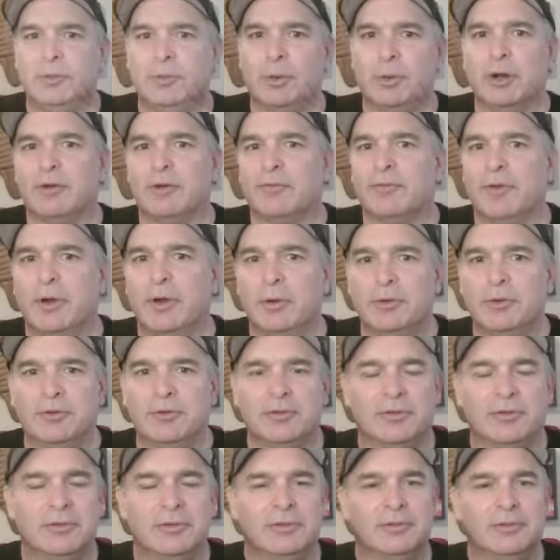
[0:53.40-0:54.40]
Twitter
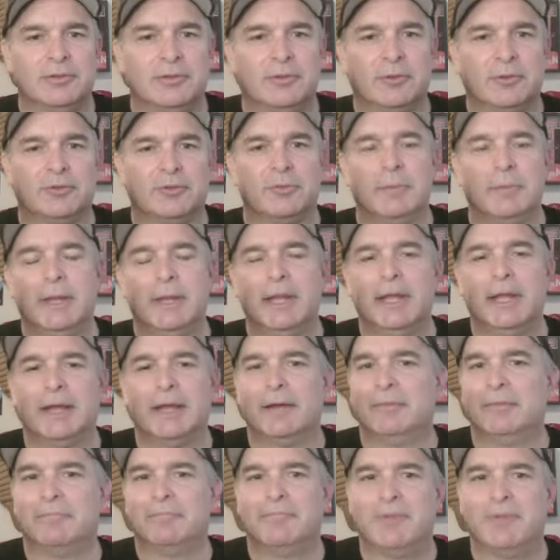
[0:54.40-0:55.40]
folks, social
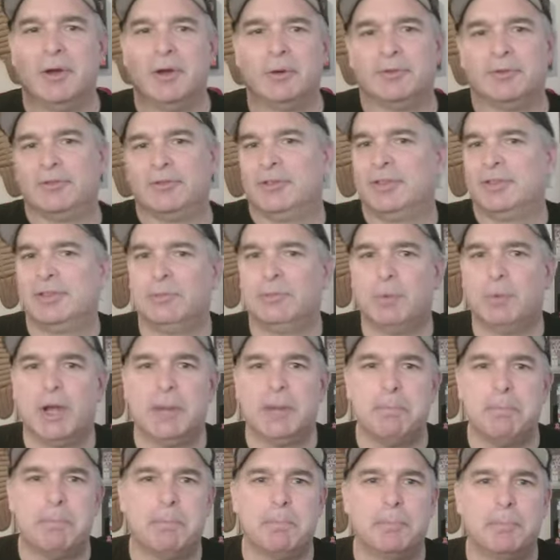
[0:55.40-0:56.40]
media folks
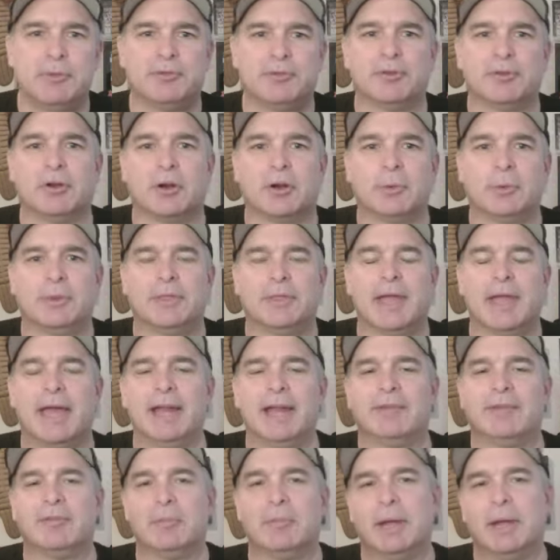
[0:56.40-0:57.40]
went berserk with
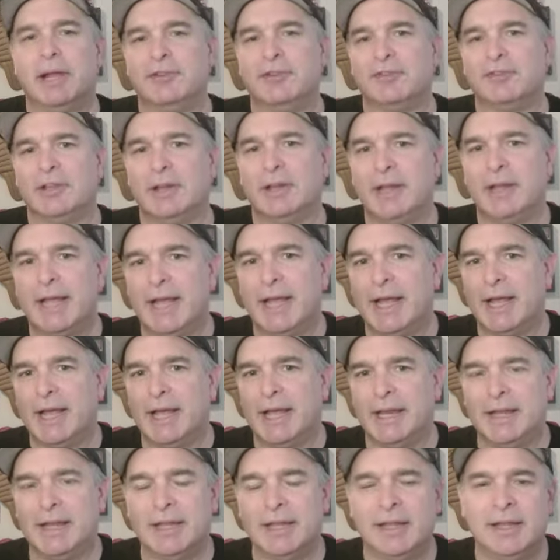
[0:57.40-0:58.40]
that information.
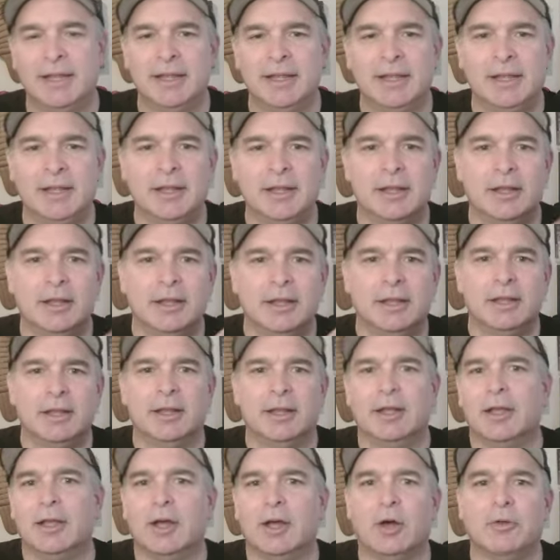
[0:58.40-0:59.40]
And
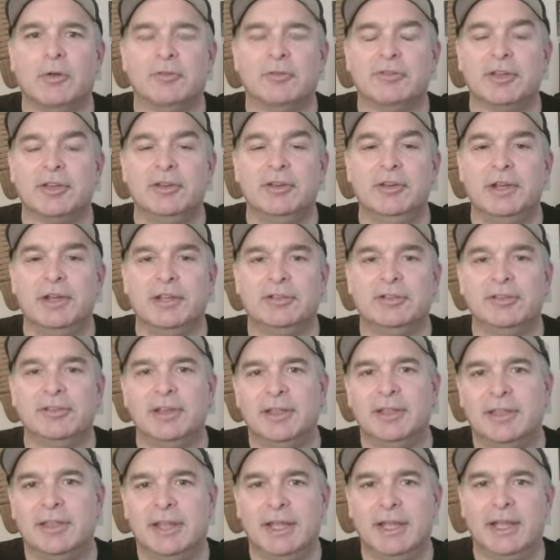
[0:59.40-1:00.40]
all of a sudden you could
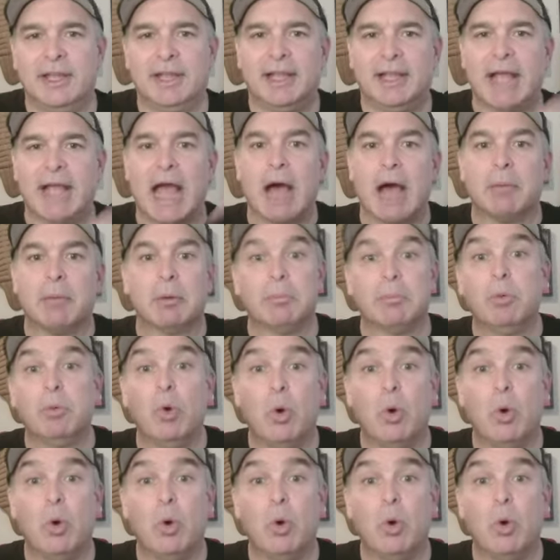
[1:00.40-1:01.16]
see the Albert